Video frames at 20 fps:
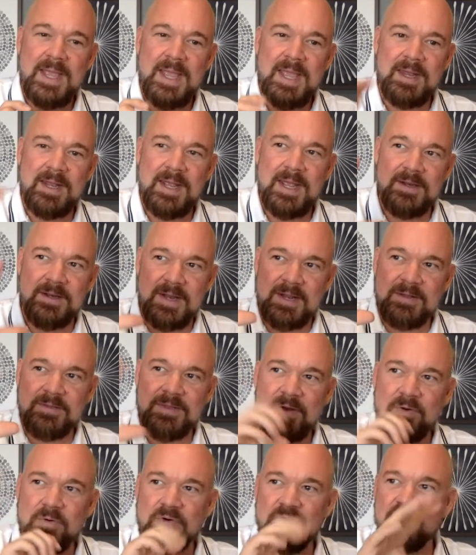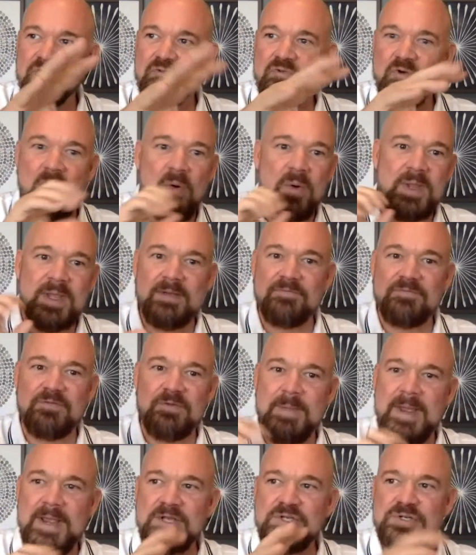And, and, and they were drawing
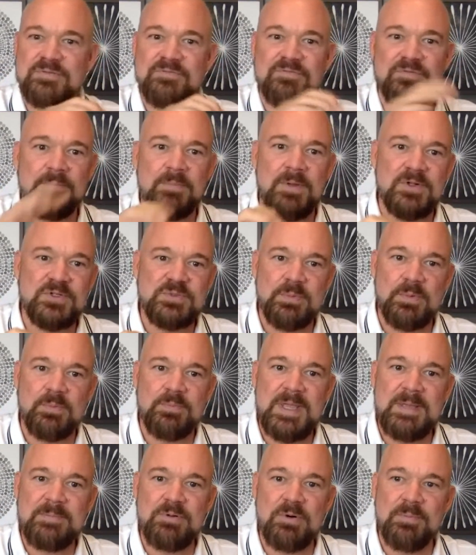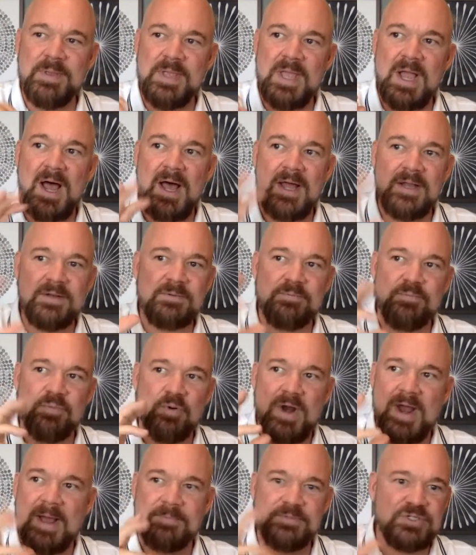information from multiple people
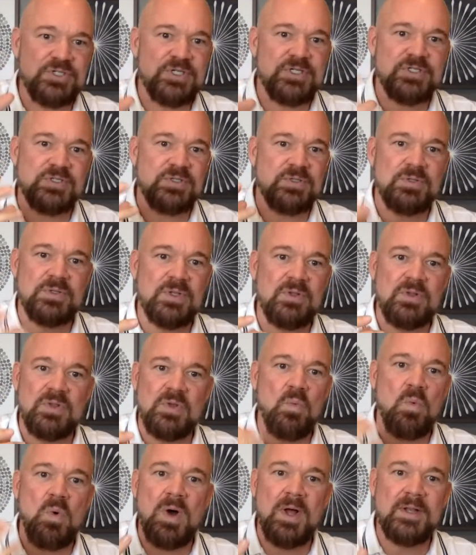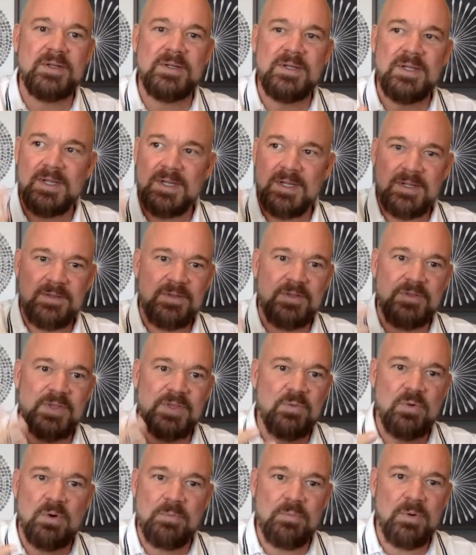beyond perhaps just the, the, the one
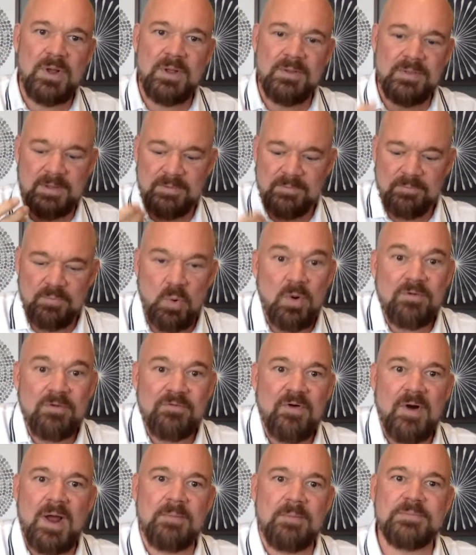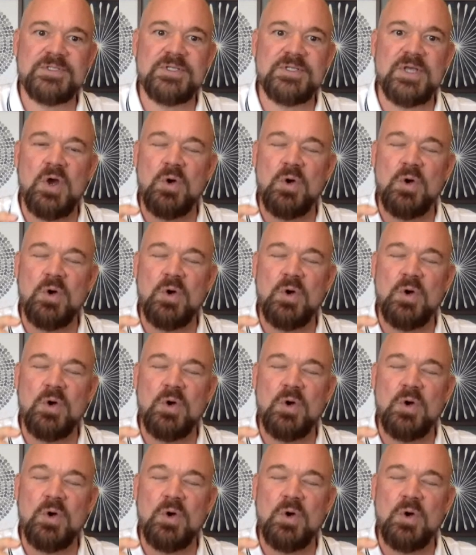that they were uh, the, born from.